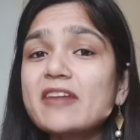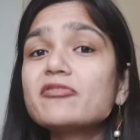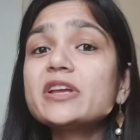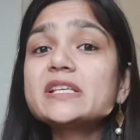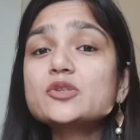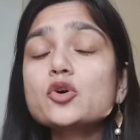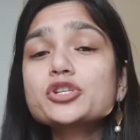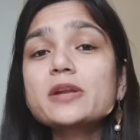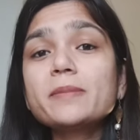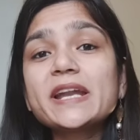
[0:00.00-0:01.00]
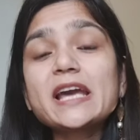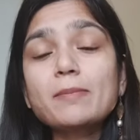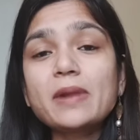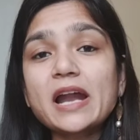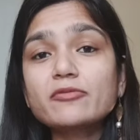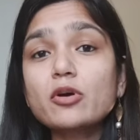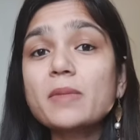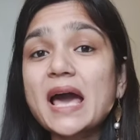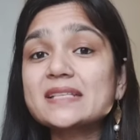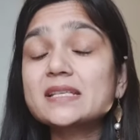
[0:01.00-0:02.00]
Every social media
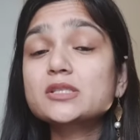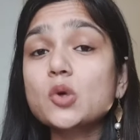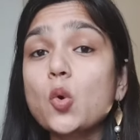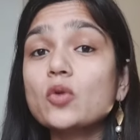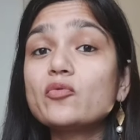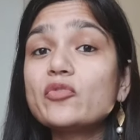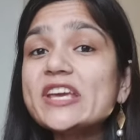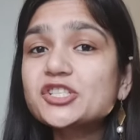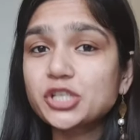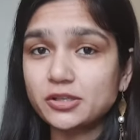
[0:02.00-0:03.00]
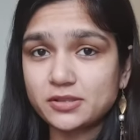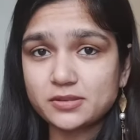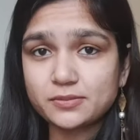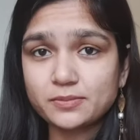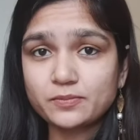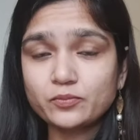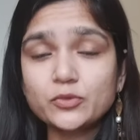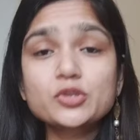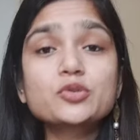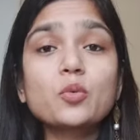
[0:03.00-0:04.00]
platform has its own features.
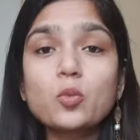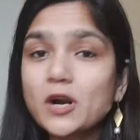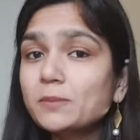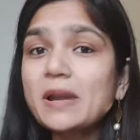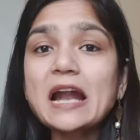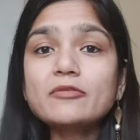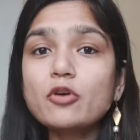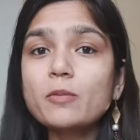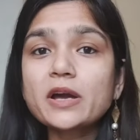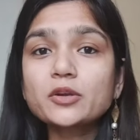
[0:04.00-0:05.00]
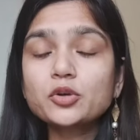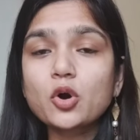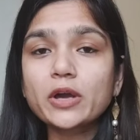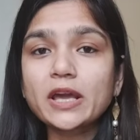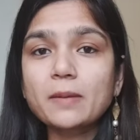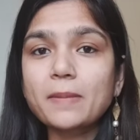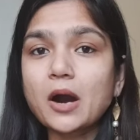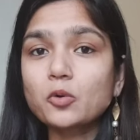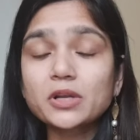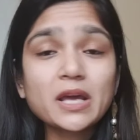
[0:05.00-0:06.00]
So what platform are you talking
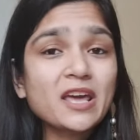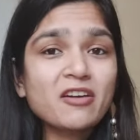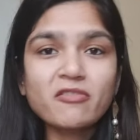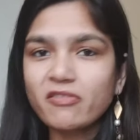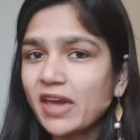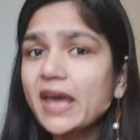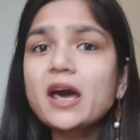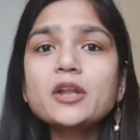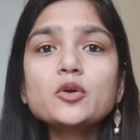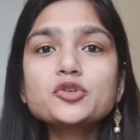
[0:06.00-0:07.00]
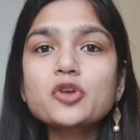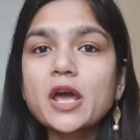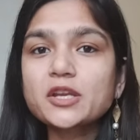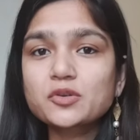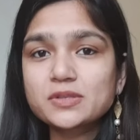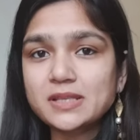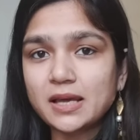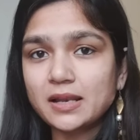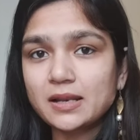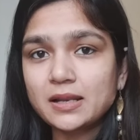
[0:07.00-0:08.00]
about? Where are you trying to
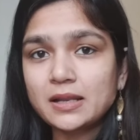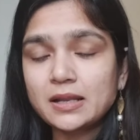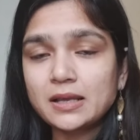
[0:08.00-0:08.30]
sell?